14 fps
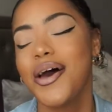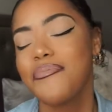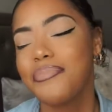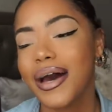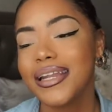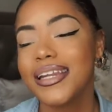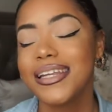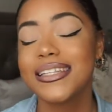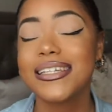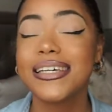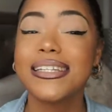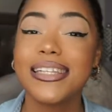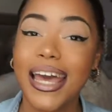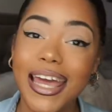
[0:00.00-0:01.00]
But
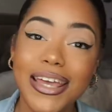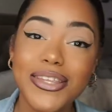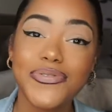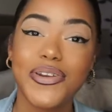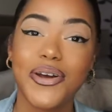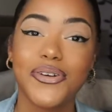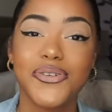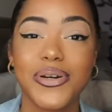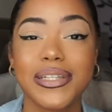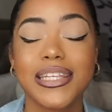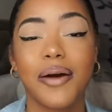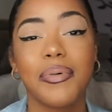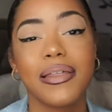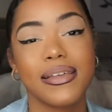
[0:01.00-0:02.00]
today's video, as you can
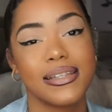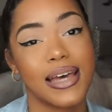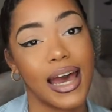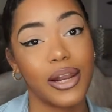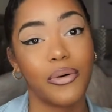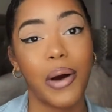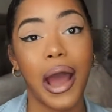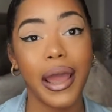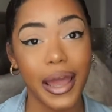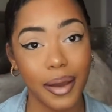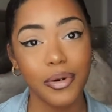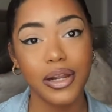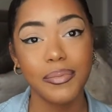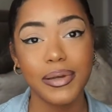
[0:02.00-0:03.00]
tell by the title, I
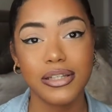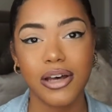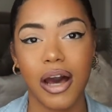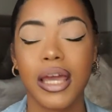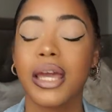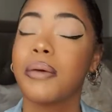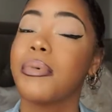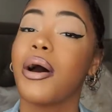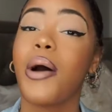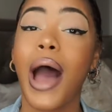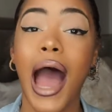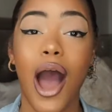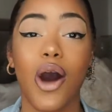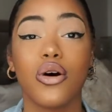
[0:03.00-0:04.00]
am going to be talking about
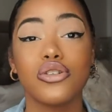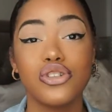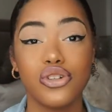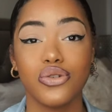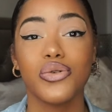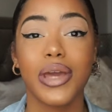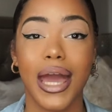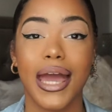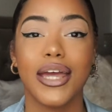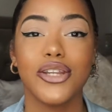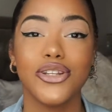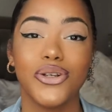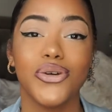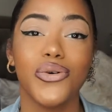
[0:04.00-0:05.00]
how to get
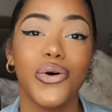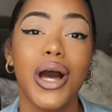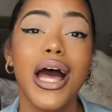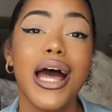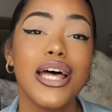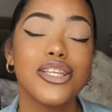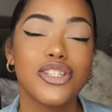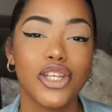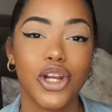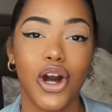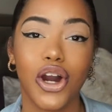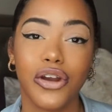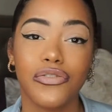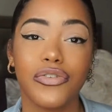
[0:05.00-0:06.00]
into
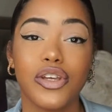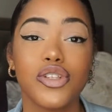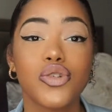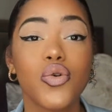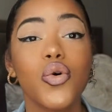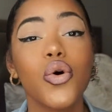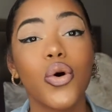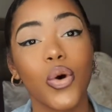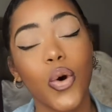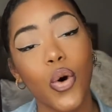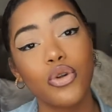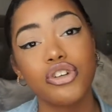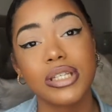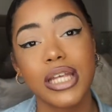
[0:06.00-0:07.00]
sonography school or
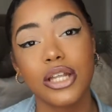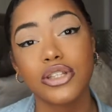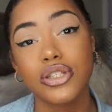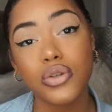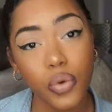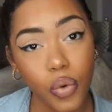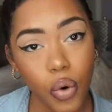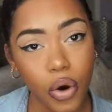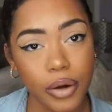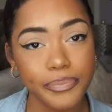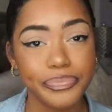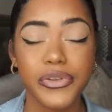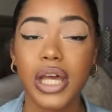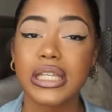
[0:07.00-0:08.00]
ultrasound
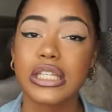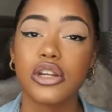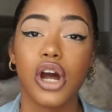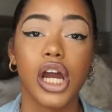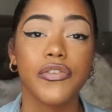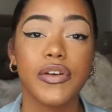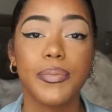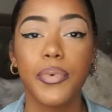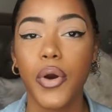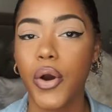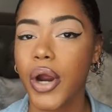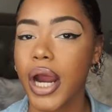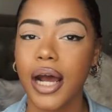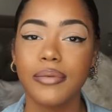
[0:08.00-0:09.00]
school, a sonography
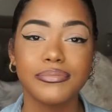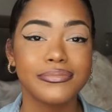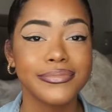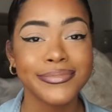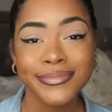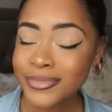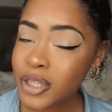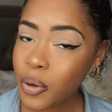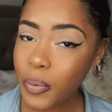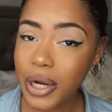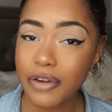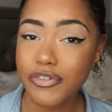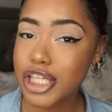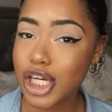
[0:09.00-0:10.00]
program,
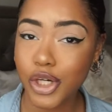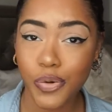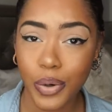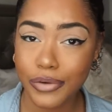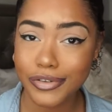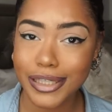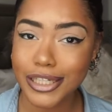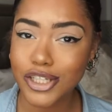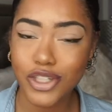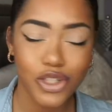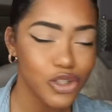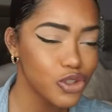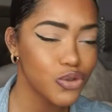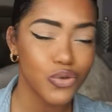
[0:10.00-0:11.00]
whatever the
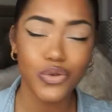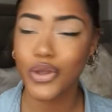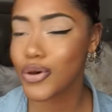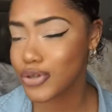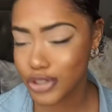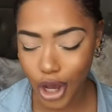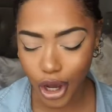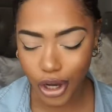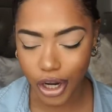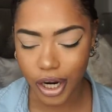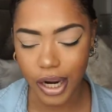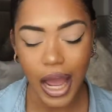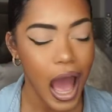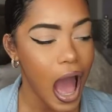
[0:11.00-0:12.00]
equivalent to those
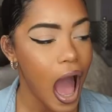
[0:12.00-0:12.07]
are.